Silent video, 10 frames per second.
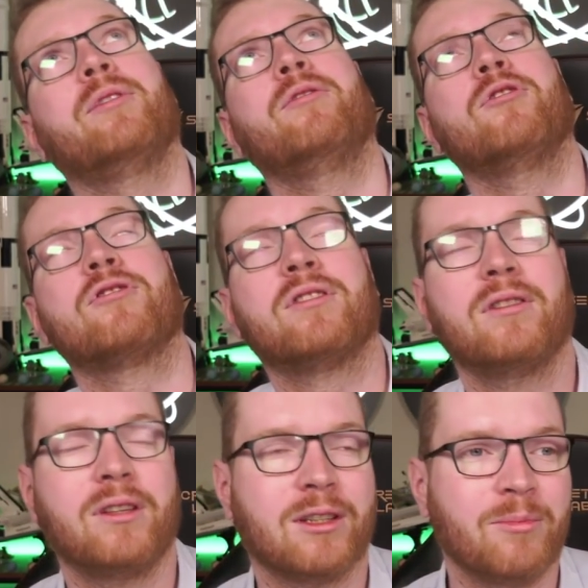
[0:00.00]
if you just
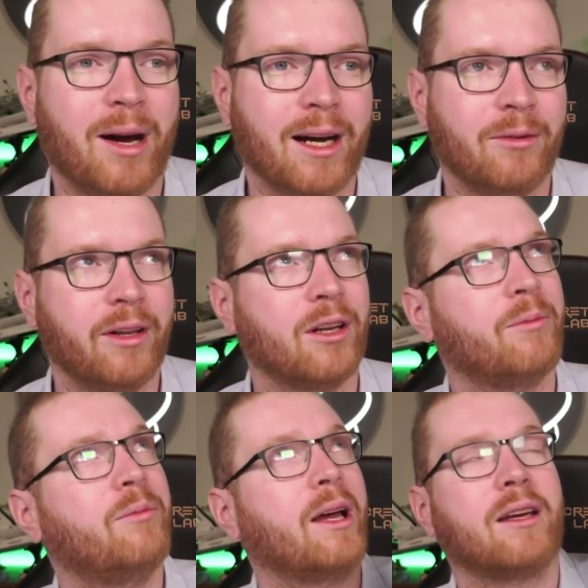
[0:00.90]
disembark, it'll end
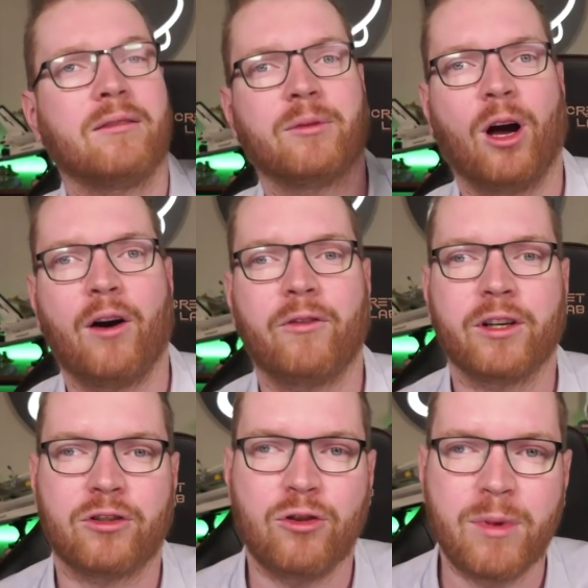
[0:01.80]
up like
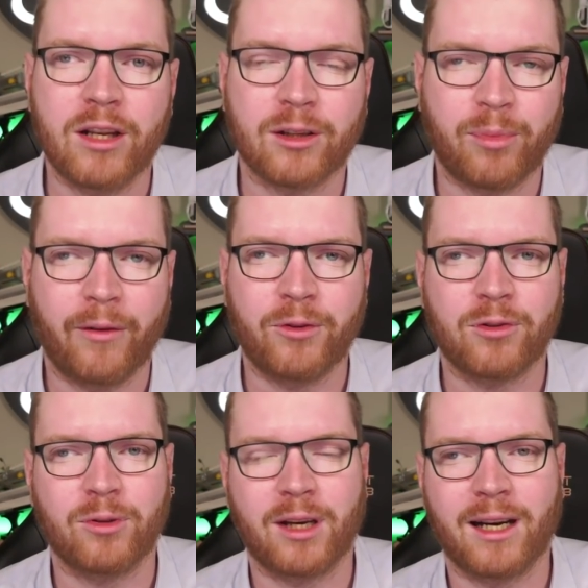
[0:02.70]
hovering 2 meters above you
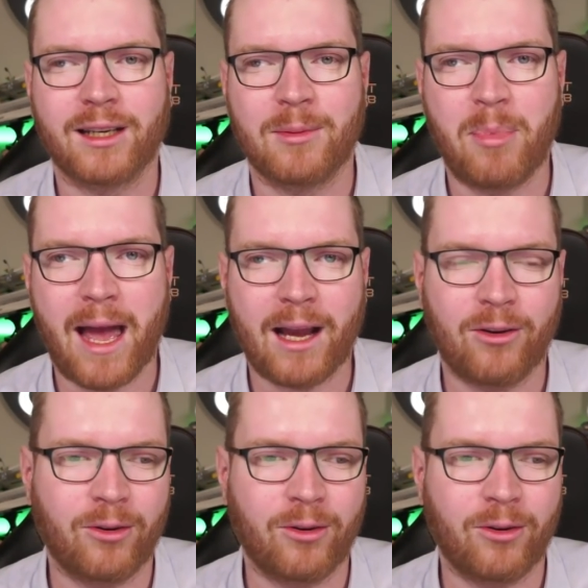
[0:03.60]
so you can't get back,